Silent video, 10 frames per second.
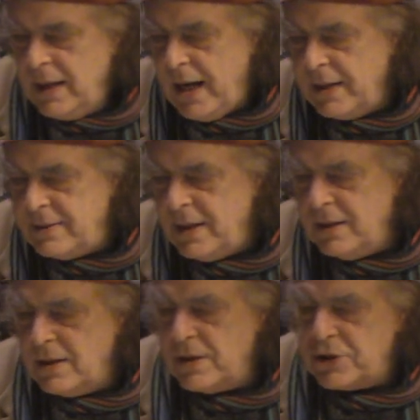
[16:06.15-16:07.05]
I
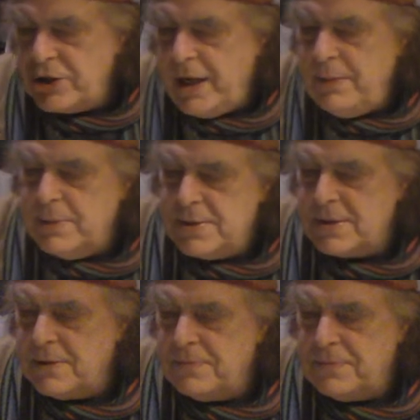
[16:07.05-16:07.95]
think that the
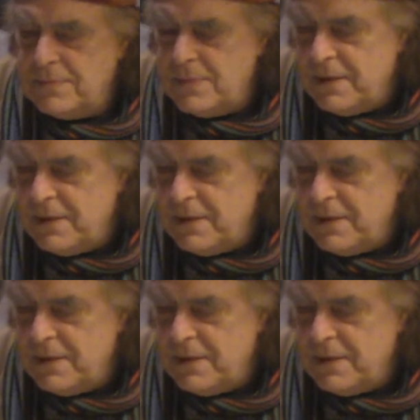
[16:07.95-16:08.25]
shamans of